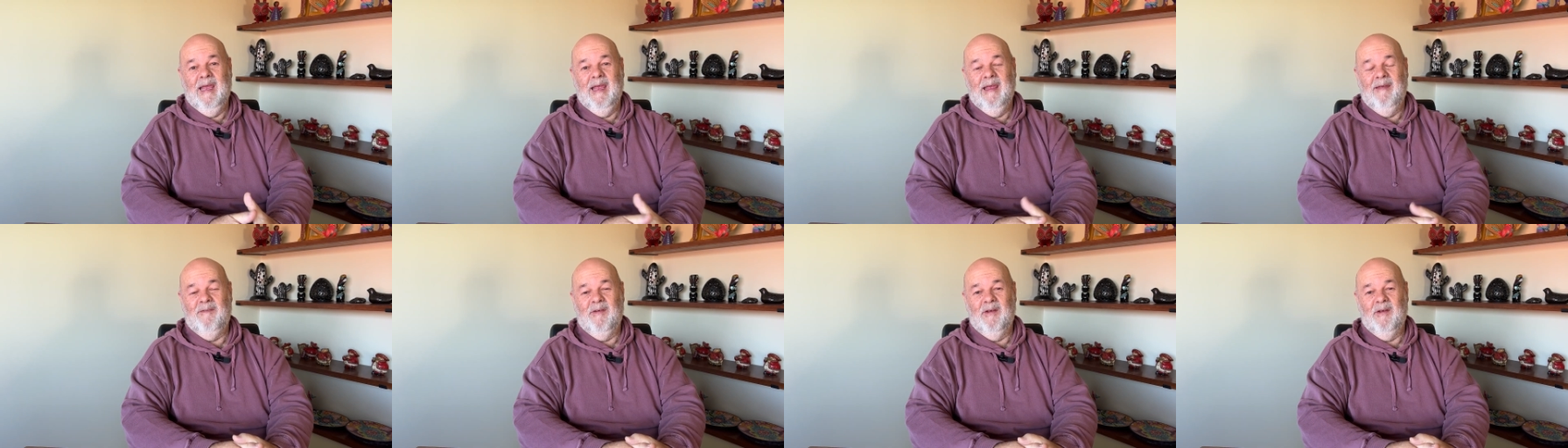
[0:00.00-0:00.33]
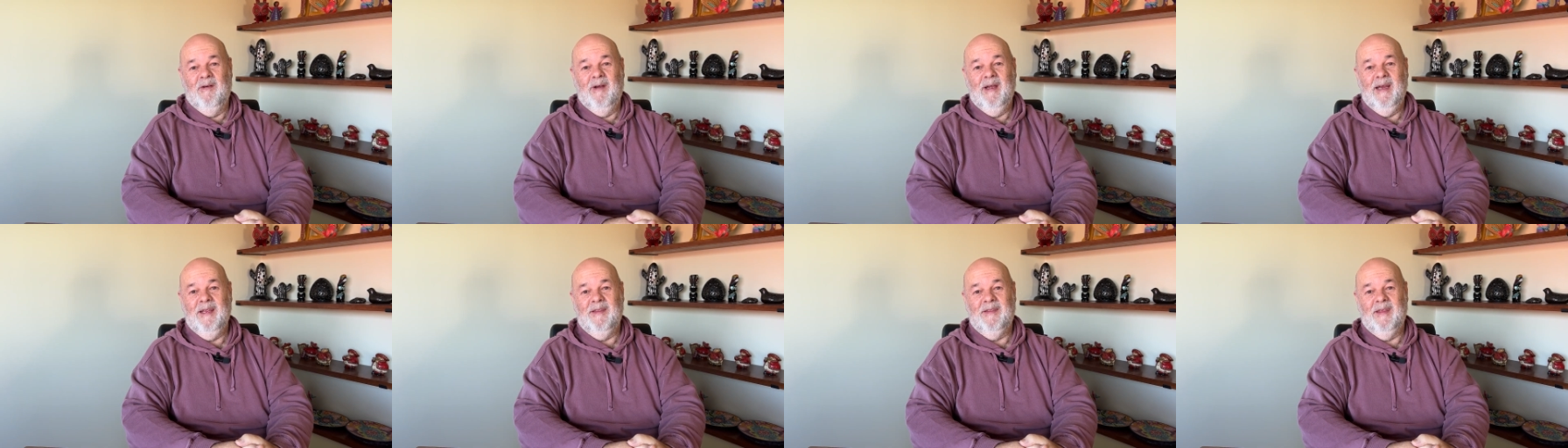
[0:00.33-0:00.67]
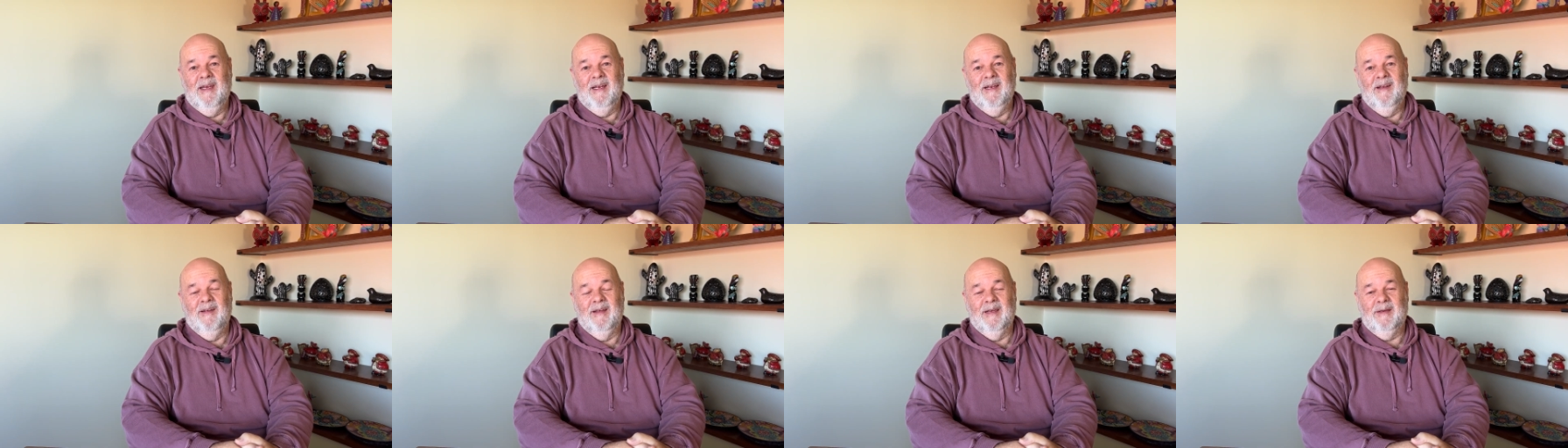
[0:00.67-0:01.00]
If you're
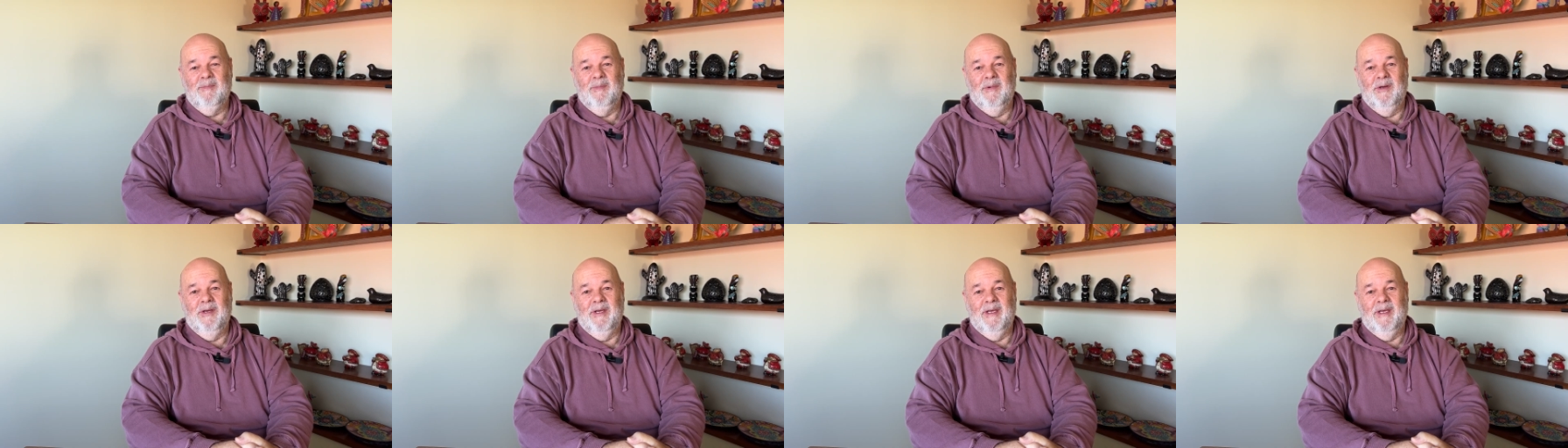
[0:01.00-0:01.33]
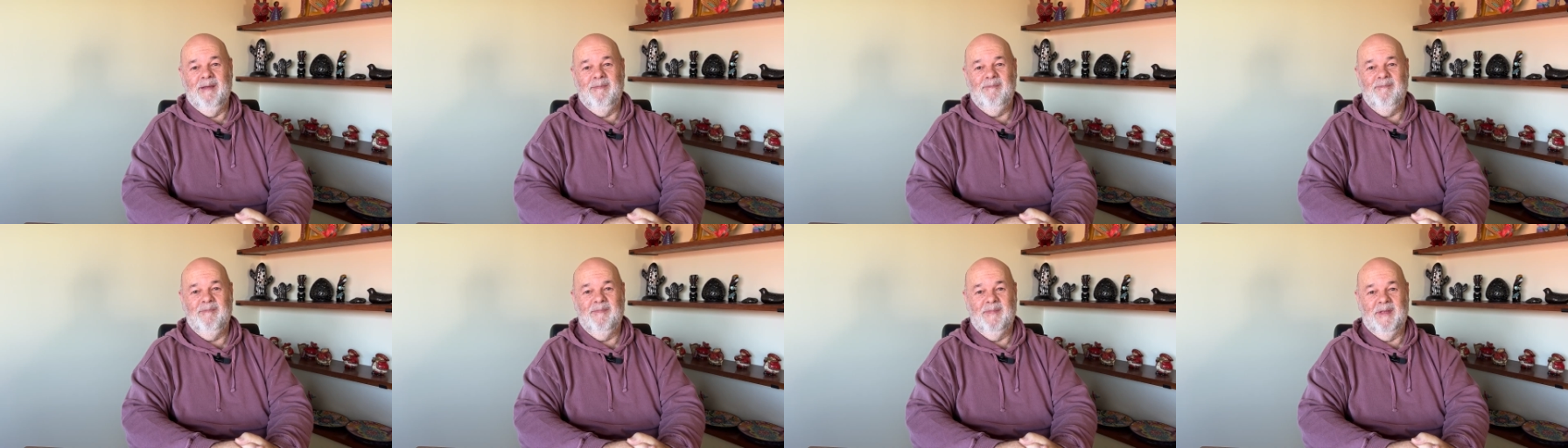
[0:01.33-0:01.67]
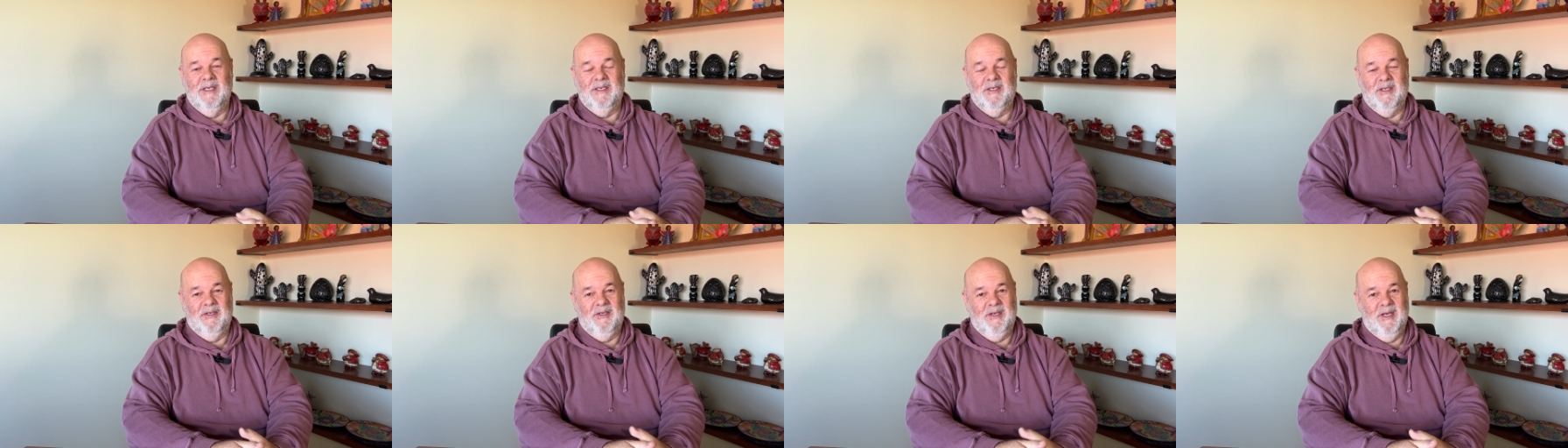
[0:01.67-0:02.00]
anything like me,
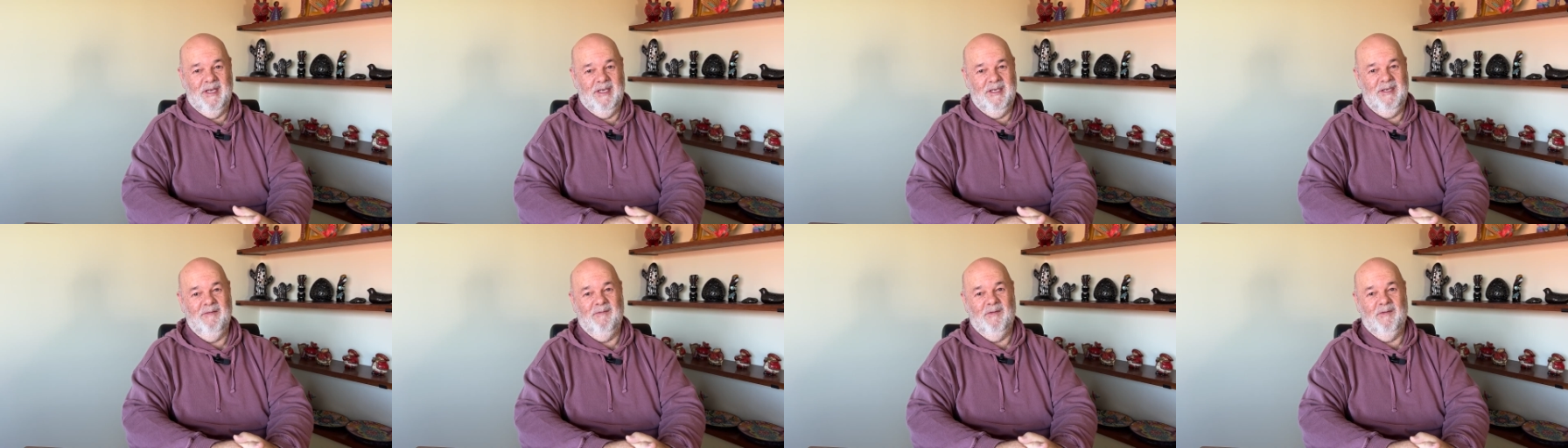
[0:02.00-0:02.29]
there's a chance